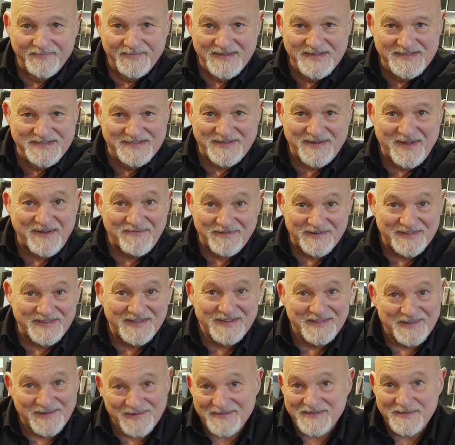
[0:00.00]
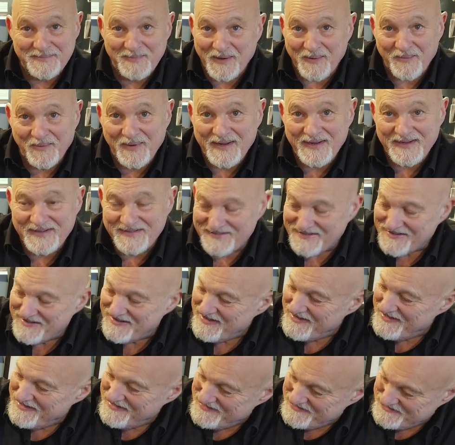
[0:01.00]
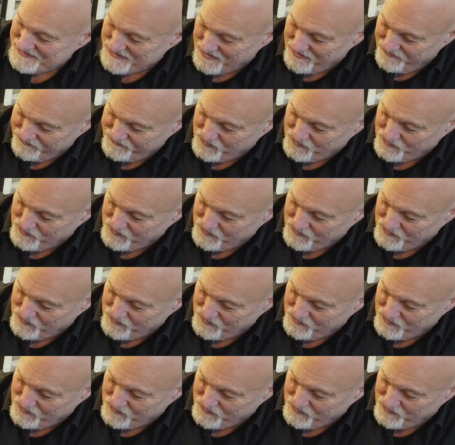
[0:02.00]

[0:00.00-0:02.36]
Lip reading: So everything looks a bit weird. So I